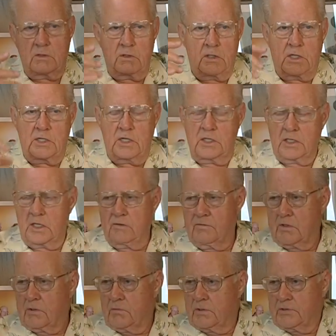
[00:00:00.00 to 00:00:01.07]
then they give
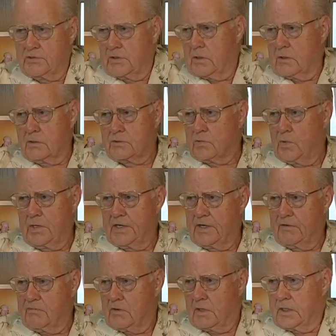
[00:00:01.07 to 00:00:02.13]
you the results
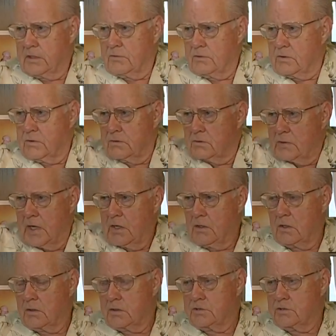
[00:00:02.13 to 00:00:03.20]
whenever. I don't know how
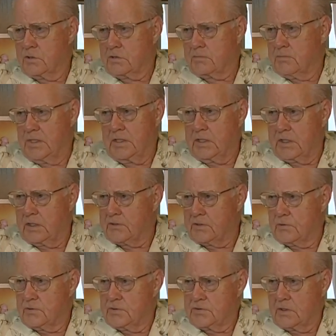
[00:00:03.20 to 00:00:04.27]
long it took me to get
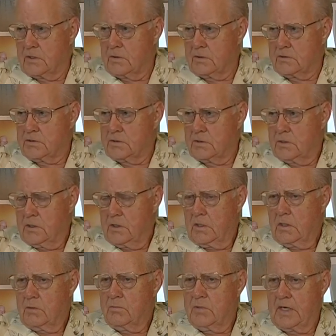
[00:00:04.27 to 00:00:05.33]
the results,
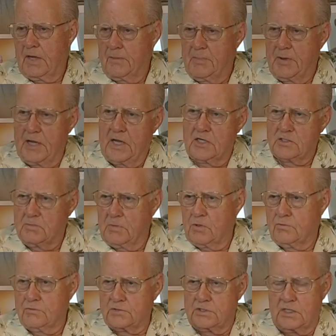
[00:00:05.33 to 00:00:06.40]
but I passed
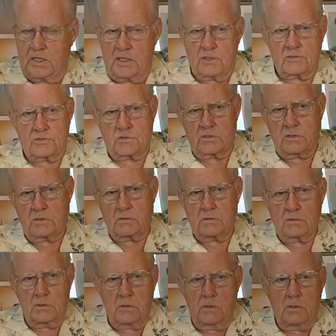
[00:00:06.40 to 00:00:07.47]
both tests, and
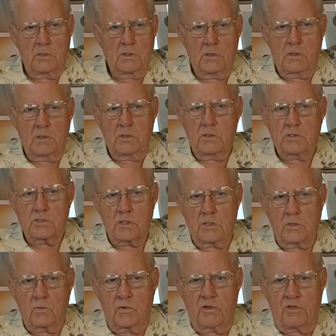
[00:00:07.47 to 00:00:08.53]
so
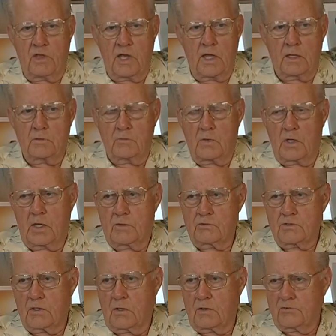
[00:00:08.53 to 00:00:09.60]
with that, well, I was
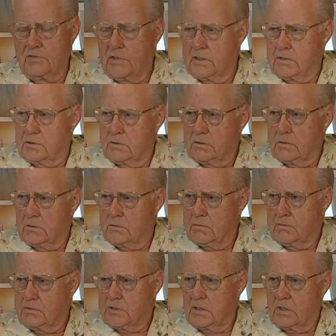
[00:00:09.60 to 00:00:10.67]
all set to
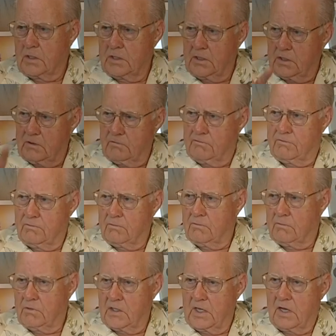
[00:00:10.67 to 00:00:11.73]
leave
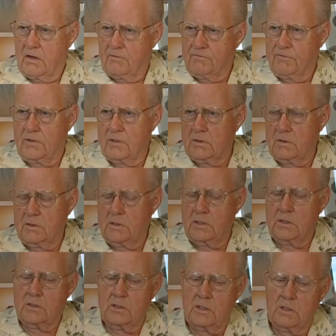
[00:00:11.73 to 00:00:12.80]
the outfit
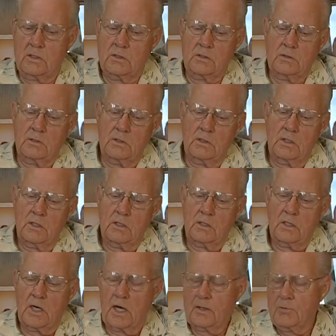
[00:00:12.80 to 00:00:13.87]
in
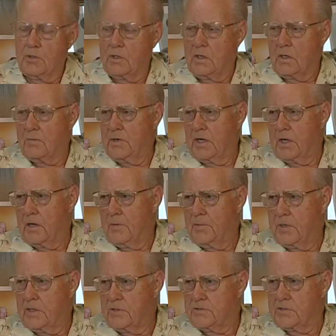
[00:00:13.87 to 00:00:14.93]
Lockburn Army Air
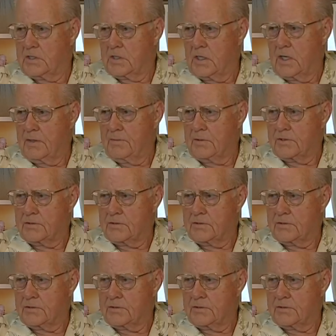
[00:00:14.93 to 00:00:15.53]
Base in Columbus.